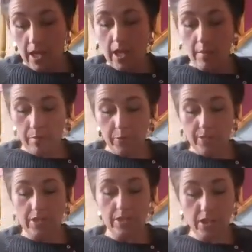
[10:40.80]
But
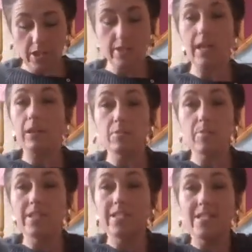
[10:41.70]
this turned out to
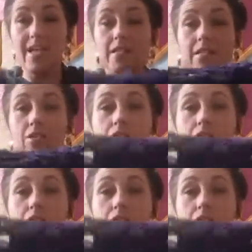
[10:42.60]
be a disaster